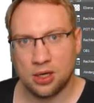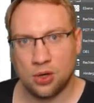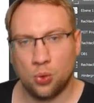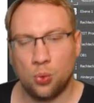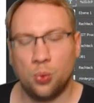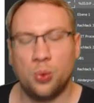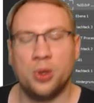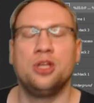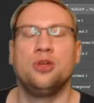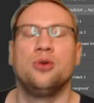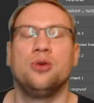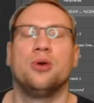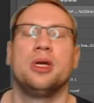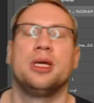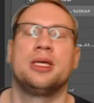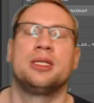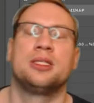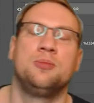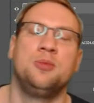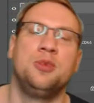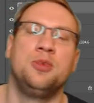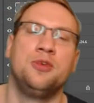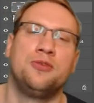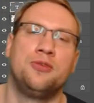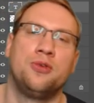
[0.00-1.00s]
When you're
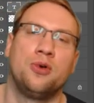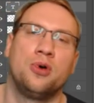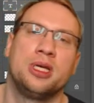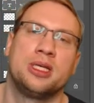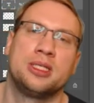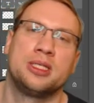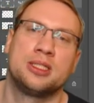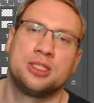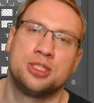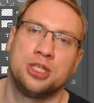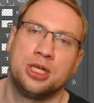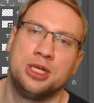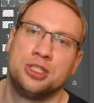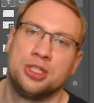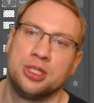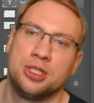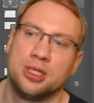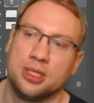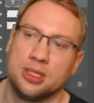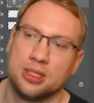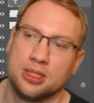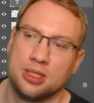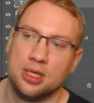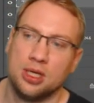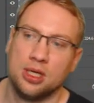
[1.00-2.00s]
before exchanging
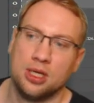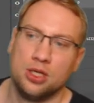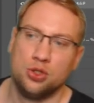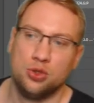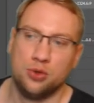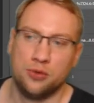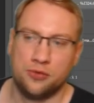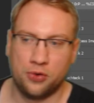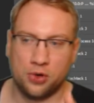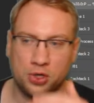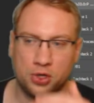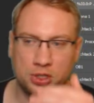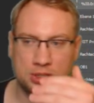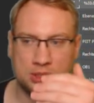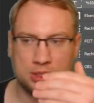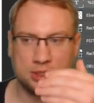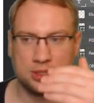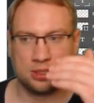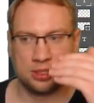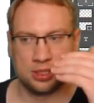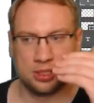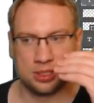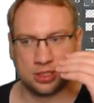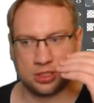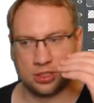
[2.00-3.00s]
it, you force
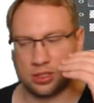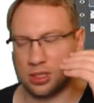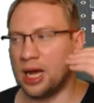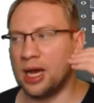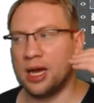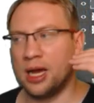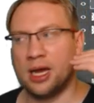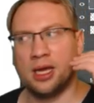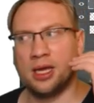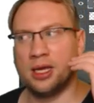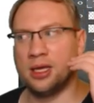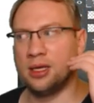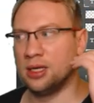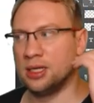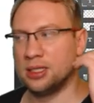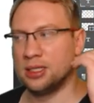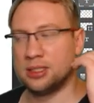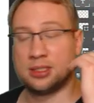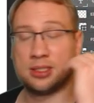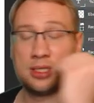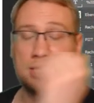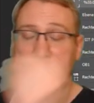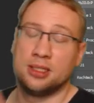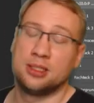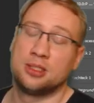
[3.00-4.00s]
this
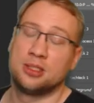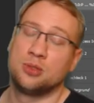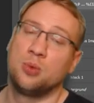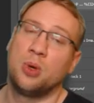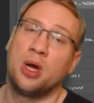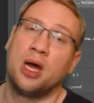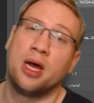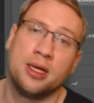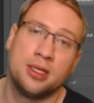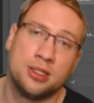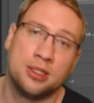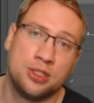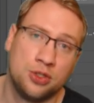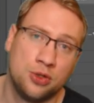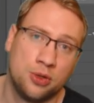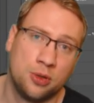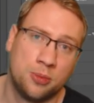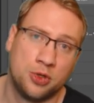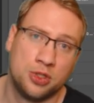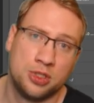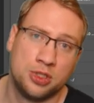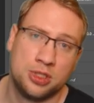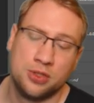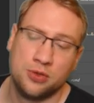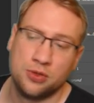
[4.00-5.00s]
let's say it's I
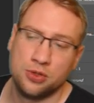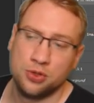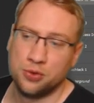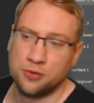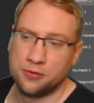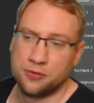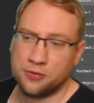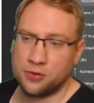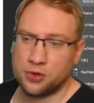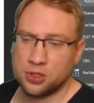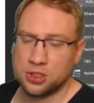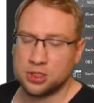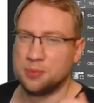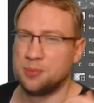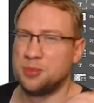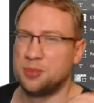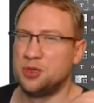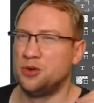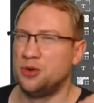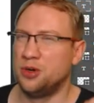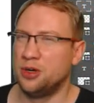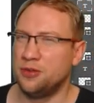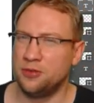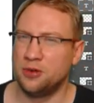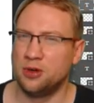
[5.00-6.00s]
0.0, you force the
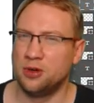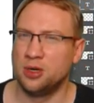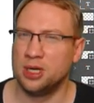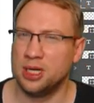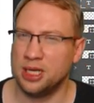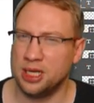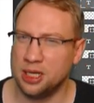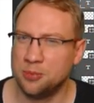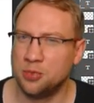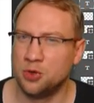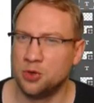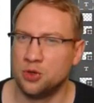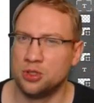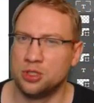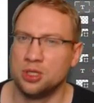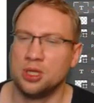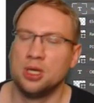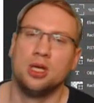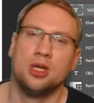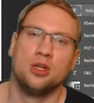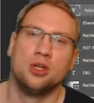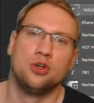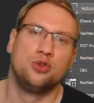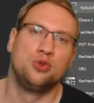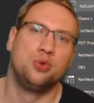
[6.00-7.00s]
peripheral input
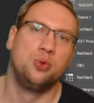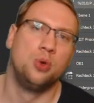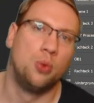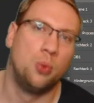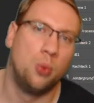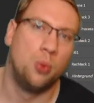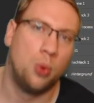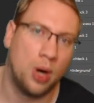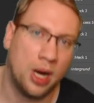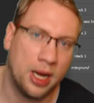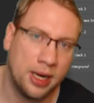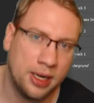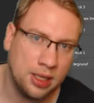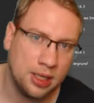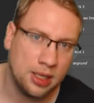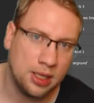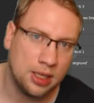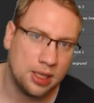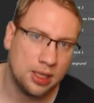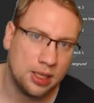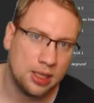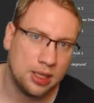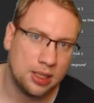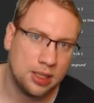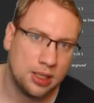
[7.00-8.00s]
to a one,
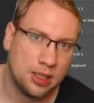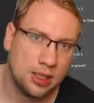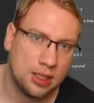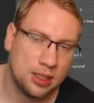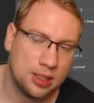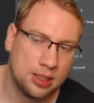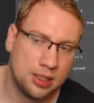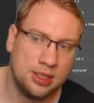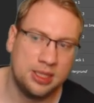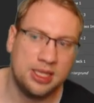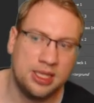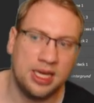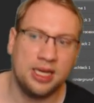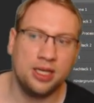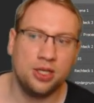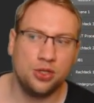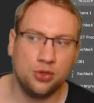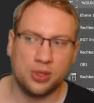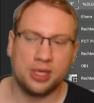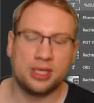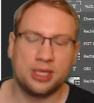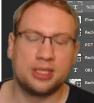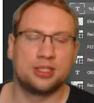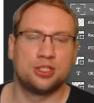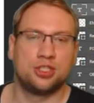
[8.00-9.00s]
then
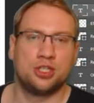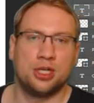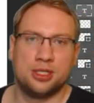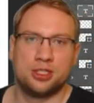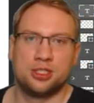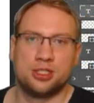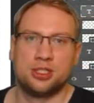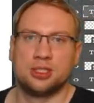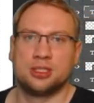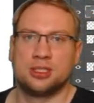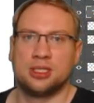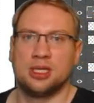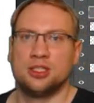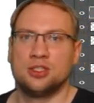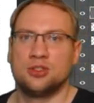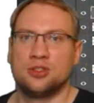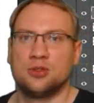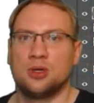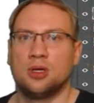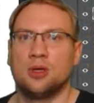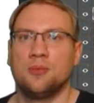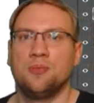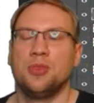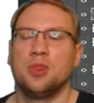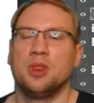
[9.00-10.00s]
you exchange the
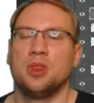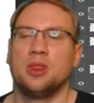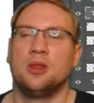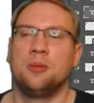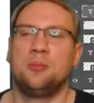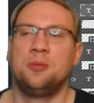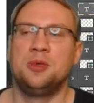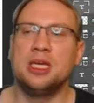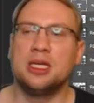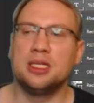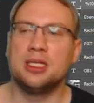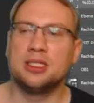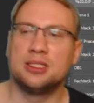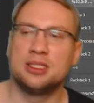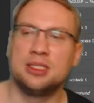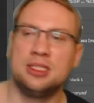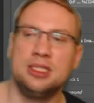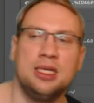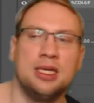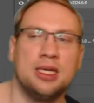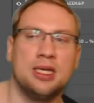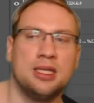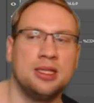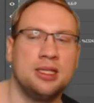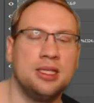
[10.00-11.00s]
sensor, the
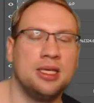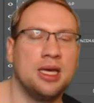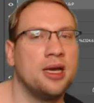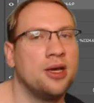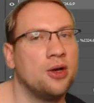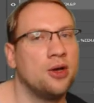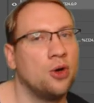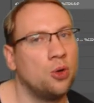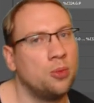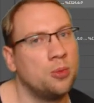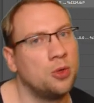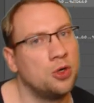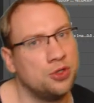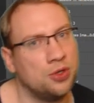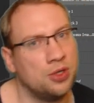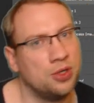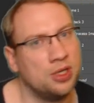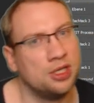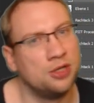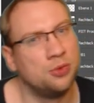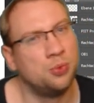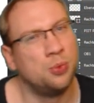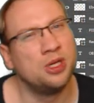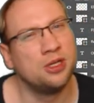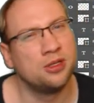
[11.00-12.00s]
PSC and the I/O module,
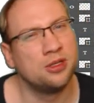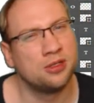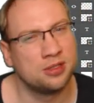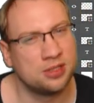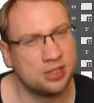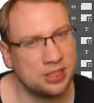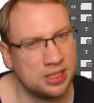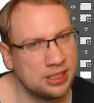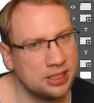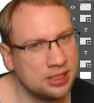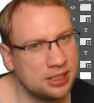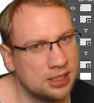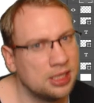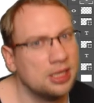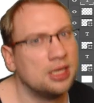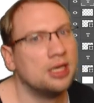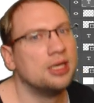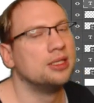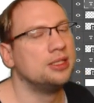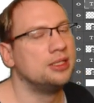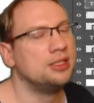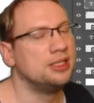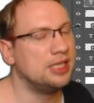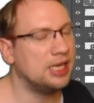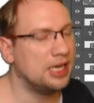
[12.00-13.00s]
it will think
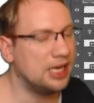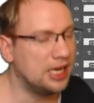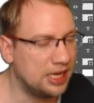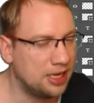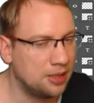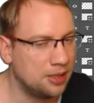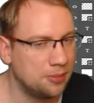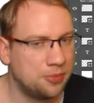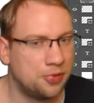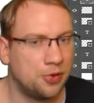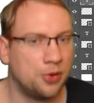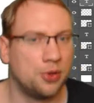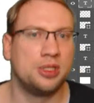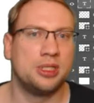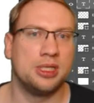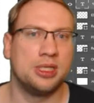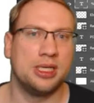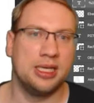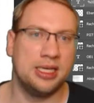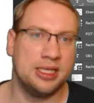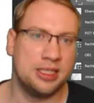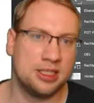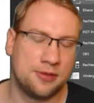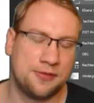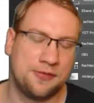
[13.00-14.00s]
the input
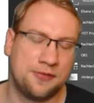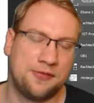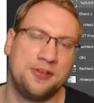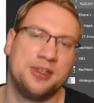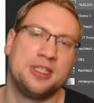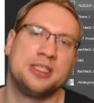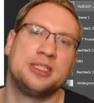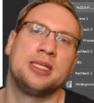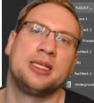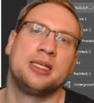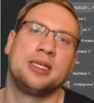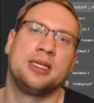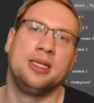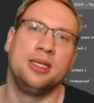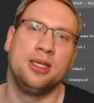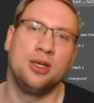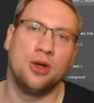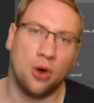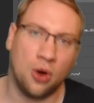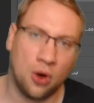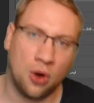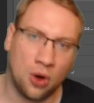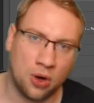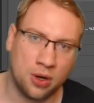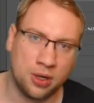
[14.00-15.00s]
is physically
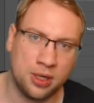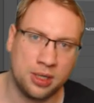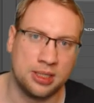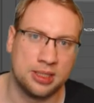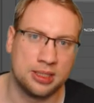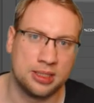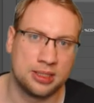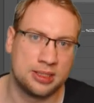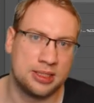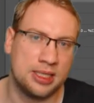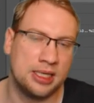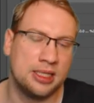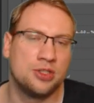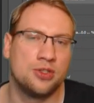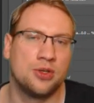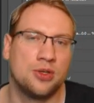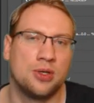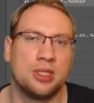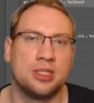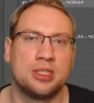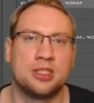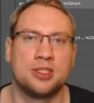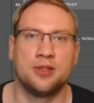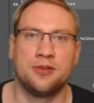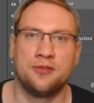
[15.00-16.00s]
on, the sensor
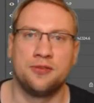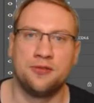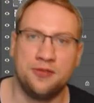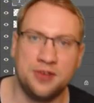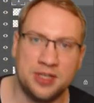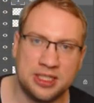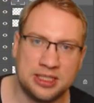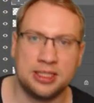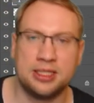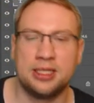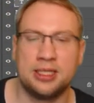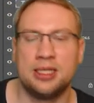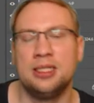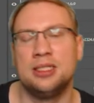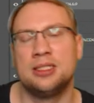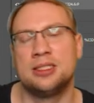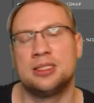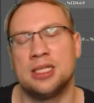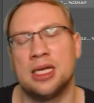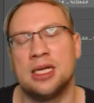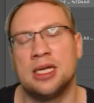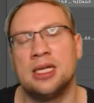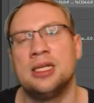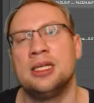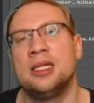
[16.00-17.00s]
is physically
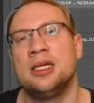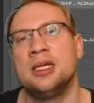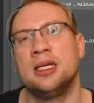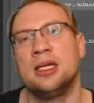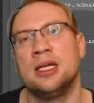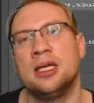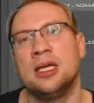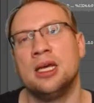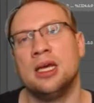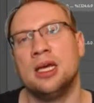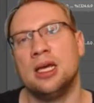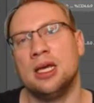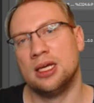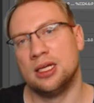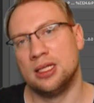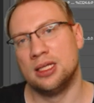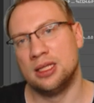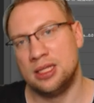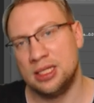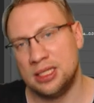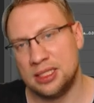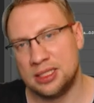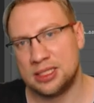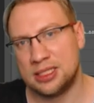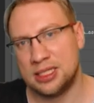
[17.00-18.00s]
sending
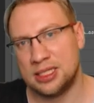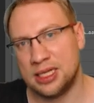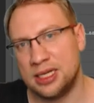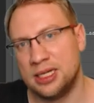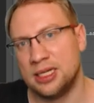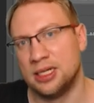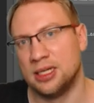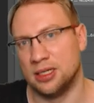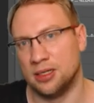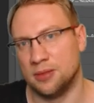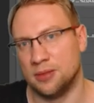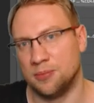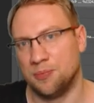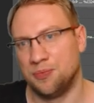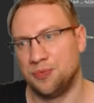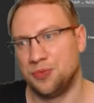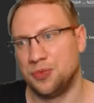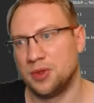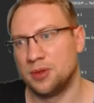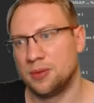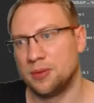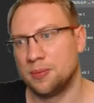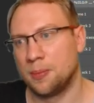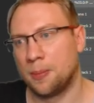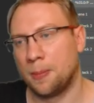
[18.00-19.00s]
the signal,
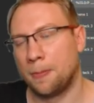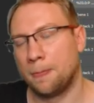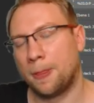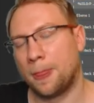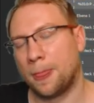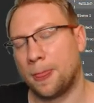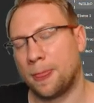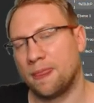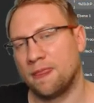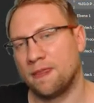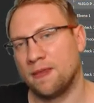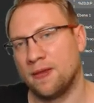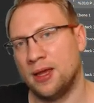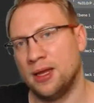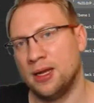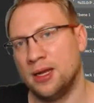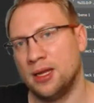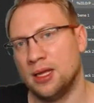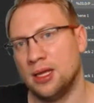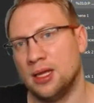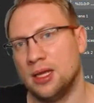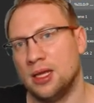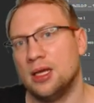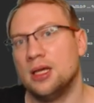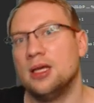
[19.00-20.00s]
right?
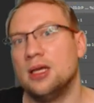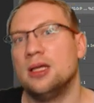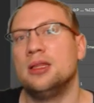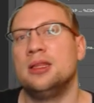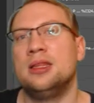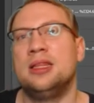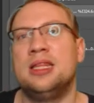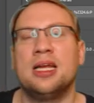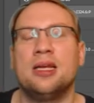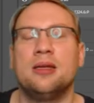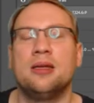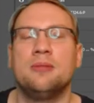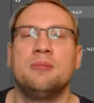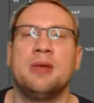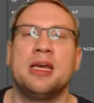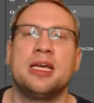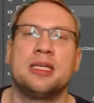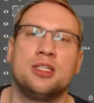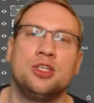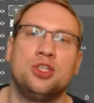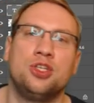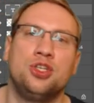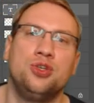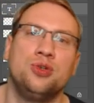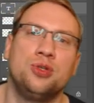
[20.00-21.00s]
That
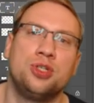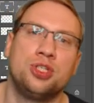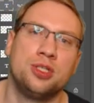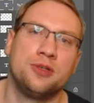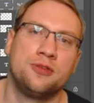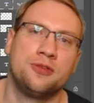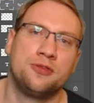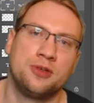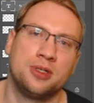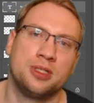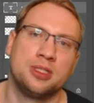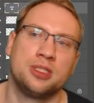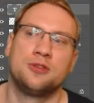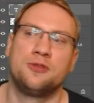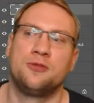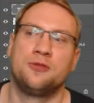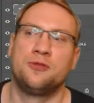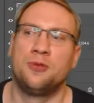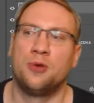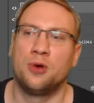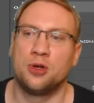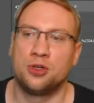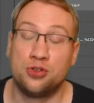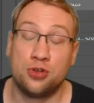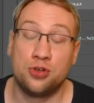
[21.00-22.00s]
makes a huge difference
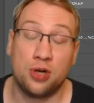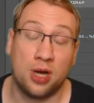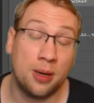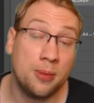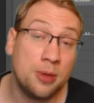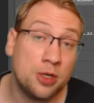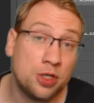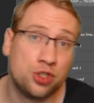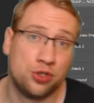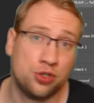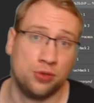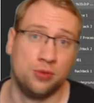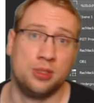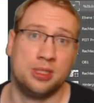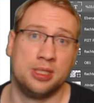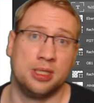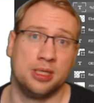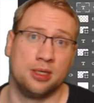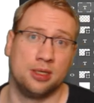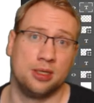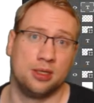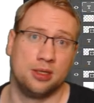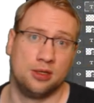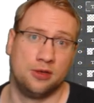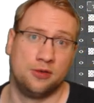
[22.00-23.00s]
for
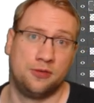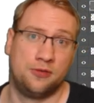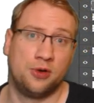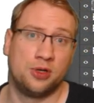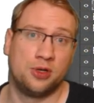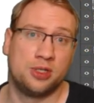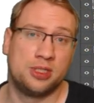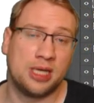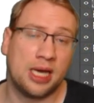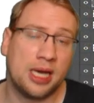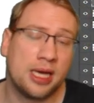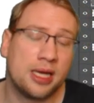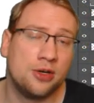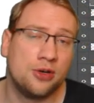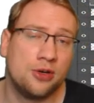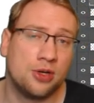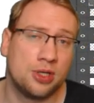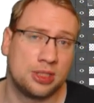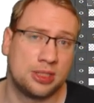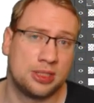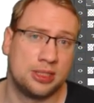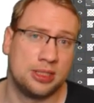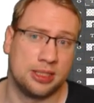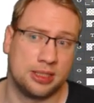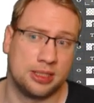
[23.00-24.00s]
troubleshooting, for
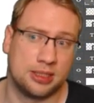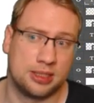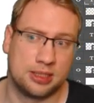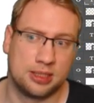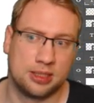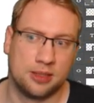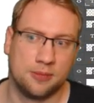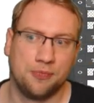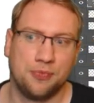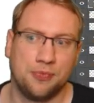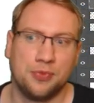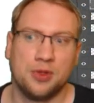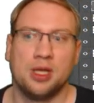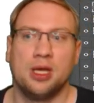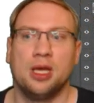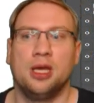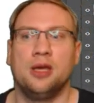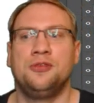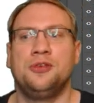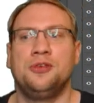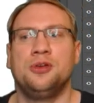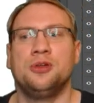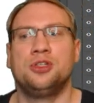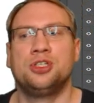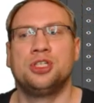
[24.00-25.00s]
diagnostics.
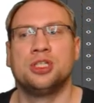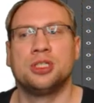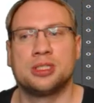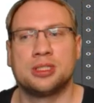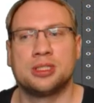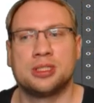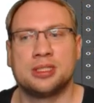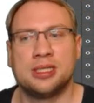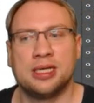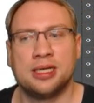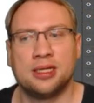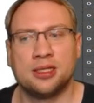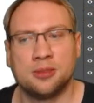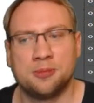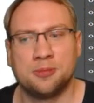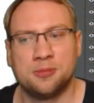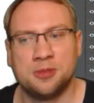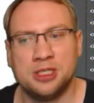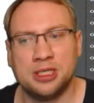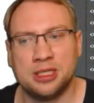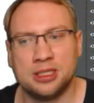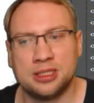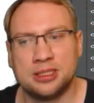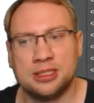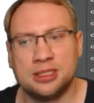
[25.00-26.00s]
If you just tell the
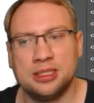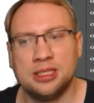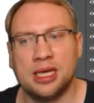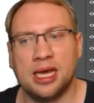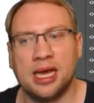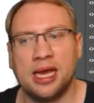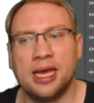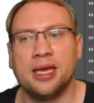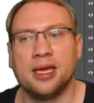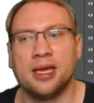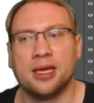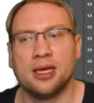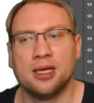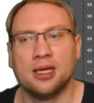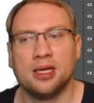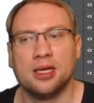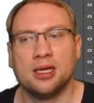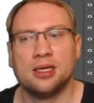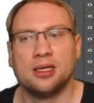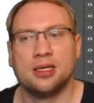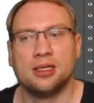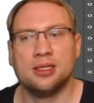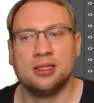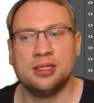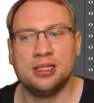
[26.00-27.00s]
PSC, hey,
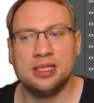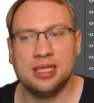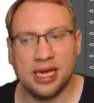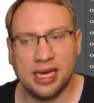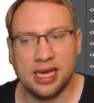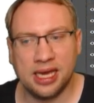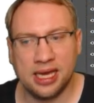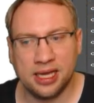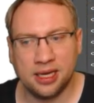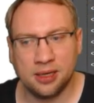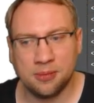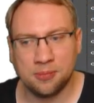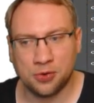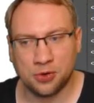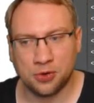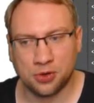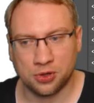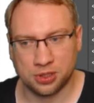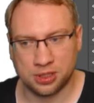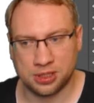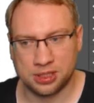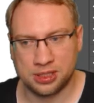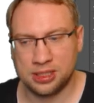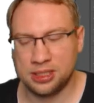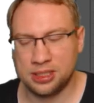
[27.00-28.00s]
the
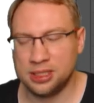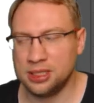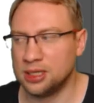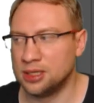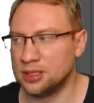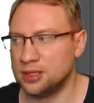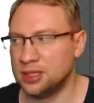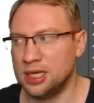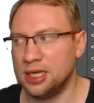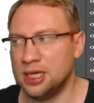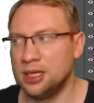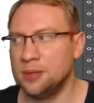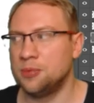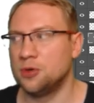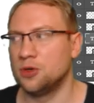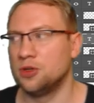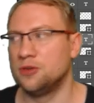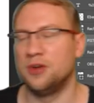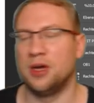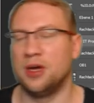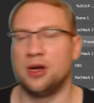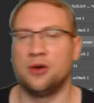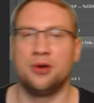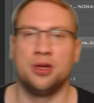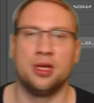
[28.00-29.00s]
input here, the input
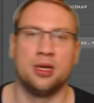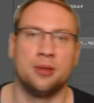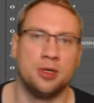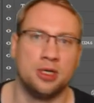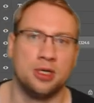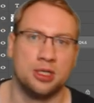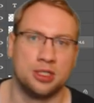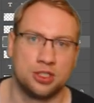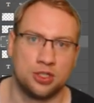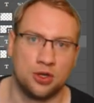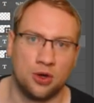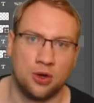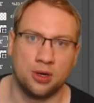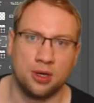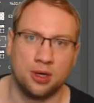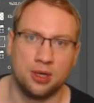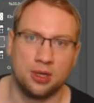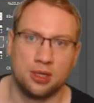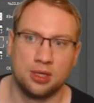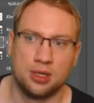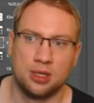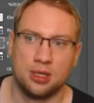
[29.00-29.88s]
variable is on.